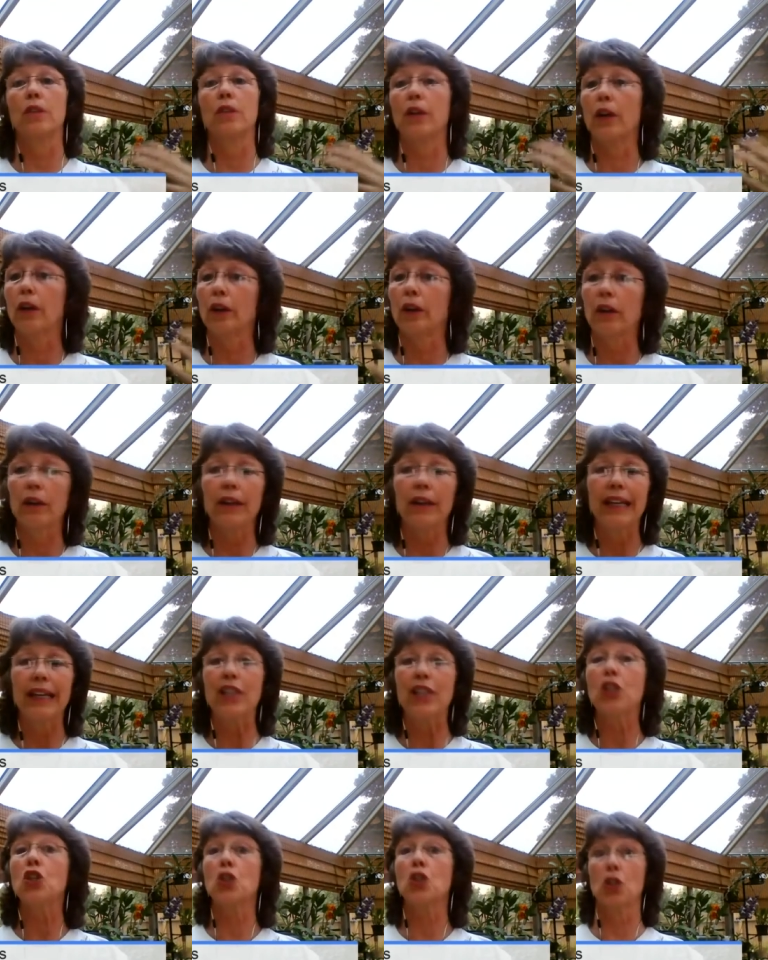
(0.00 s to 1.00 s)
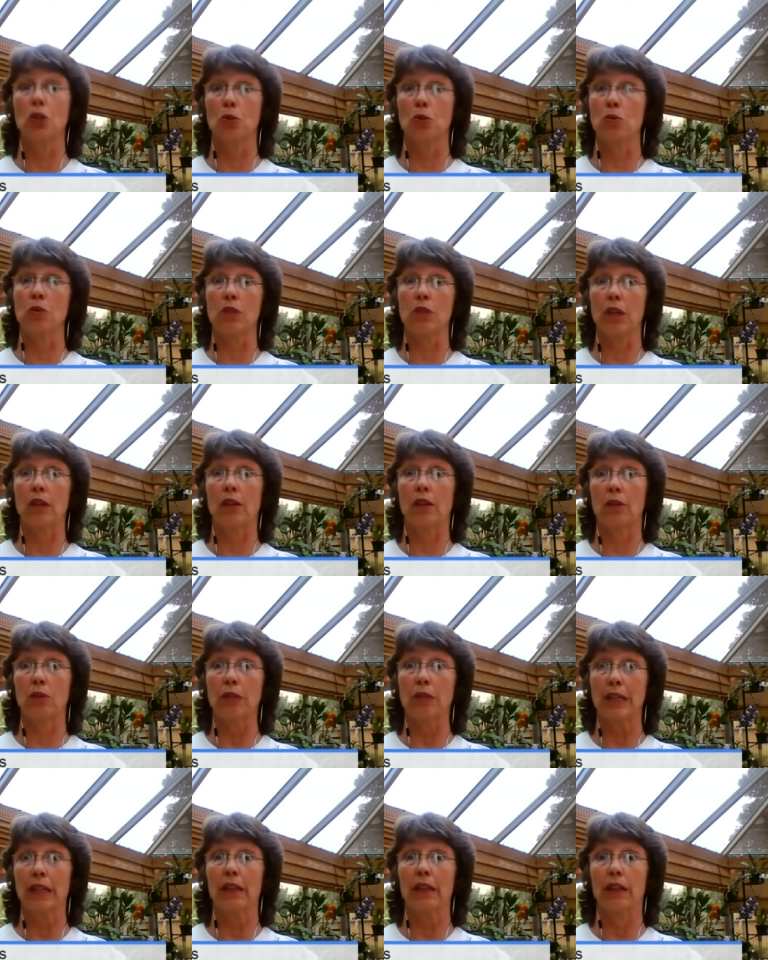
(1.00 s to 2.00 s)
their issues that
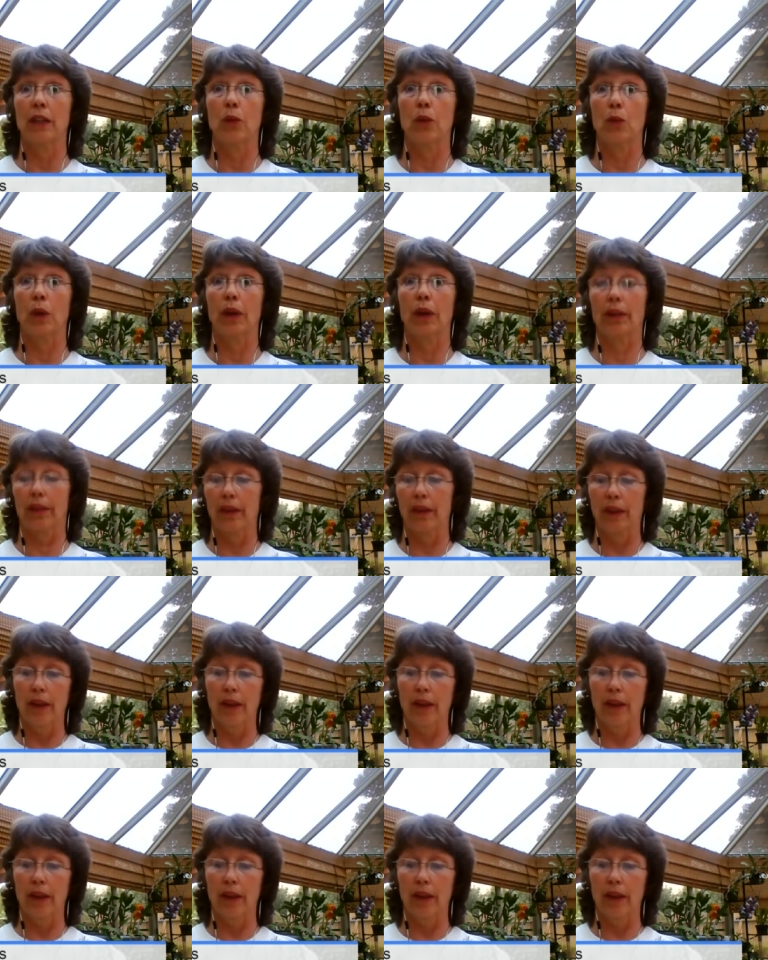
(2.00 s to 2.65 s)
they're dealing with?